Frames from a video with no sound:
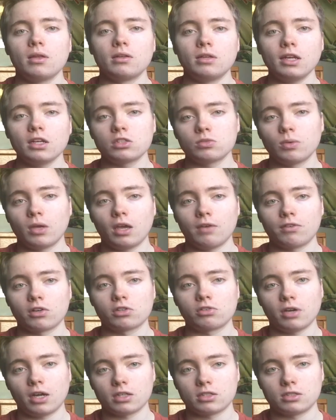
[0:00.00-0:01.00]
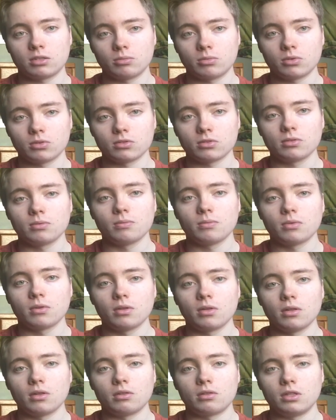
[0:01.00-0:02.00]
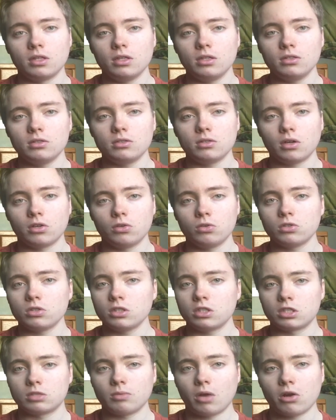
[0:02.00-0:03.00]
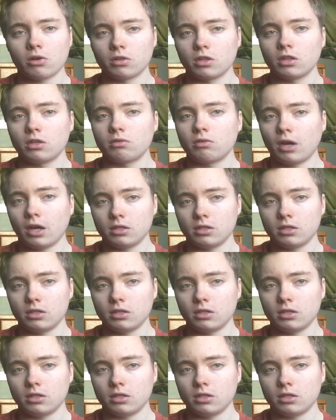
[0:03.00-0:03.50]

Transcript: Next, we have our crash cymbals. These are usually smaller than the